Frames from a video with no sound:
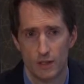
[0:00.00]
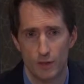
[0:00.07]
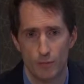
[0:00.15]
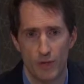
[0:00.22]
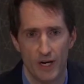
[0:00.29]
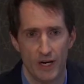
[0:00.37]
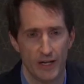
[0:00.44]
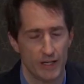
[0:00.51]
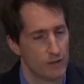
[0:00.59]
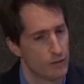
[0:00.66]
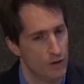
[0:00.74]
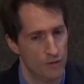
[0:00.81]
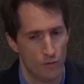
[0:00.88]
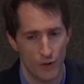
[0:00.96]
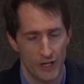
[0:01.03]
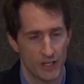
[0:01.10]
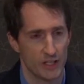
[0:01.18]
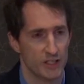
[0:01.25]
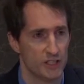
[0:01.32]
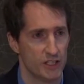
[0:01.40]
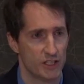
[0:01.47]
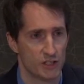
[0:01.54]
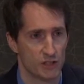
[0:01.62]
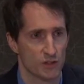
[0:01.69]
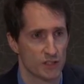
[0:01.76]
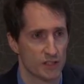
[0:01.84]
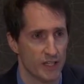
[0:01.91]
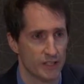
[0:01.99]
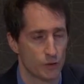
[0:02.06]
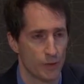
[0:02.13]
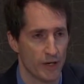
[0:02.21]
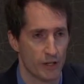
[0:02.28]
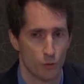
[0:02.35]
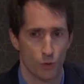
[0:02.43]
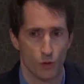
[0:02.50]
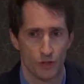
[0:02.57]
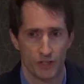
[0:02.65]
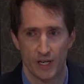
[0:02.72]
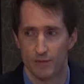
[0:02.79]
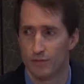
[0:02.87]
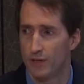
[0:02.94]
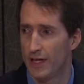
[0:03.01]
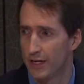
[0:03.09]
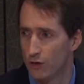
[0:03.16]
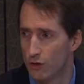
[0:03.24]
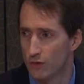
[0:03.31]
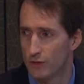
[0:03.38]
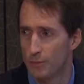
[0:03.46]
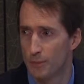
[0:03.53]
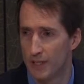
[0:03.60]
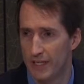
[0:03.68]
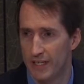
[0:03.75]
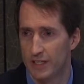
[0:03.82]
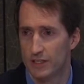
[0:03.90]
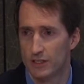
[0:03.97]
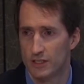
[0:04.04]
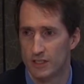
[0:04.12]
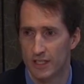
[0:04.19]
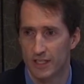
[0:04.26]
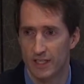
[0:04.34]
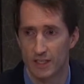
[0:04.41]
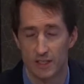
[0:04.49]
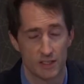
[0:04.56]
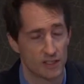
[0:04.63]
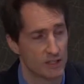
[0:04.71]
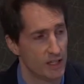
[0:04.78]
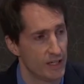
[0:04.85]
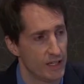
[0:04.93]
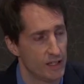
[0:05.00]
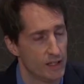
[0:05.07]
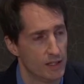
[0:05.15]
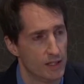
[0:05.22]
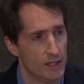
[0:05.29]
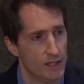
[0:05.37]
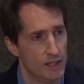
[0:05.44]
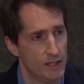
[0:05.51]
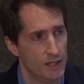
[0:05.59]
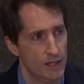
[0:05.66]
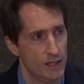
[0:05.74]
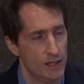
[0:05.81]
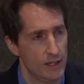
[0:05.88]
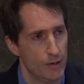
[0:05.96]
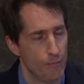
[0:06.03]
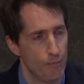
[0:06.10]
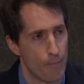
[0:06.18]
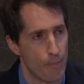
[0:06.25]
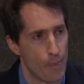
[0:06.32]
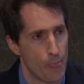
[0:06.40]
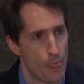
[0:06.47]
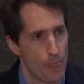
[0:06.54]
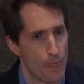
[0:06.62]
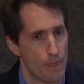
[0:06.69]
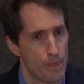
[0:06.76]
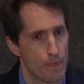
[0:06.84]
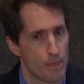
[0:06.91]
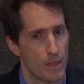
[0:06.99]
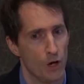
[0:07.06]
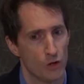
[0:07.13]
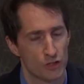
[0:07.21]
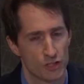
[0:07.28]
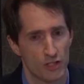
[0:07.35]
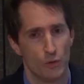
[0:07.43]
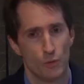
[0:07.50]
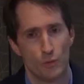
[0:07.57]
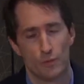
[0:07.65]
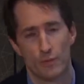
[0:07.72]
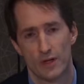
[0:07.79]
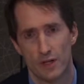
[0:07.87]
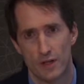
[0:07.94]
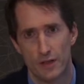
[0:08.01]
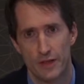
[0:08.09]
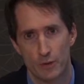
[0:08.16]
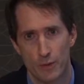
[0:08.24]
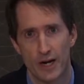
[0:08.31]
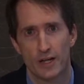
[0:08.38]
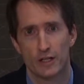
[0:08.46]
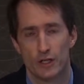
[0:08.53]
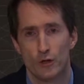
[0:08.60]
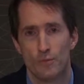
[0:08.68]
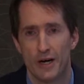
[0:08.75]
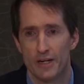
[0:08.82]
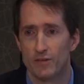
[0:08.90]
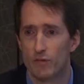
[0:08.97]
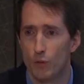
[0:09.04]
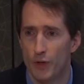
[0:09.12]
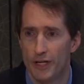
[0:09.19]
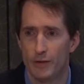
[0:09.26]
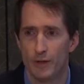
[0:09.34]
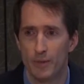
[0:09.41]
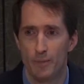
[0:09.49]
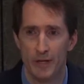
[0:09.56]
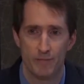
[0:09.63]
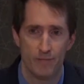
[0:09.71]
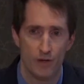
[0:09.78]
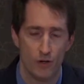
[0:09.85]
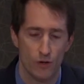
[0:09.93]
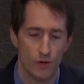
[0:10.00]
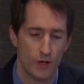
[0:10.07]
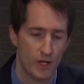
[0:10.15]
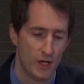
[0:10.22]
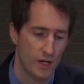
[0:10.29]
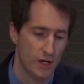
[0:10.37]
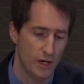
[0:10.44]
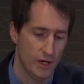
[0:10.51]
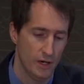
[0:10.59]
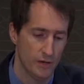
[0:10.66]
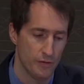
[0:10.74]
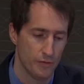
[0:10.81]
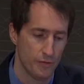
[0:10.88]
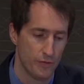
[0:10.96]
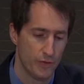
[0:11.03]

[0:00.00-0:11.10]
by avoiding these additional sites around the world. You're not flying all over the planet to conduct this study. Um, also, theoretically, you might avoid the pitfall of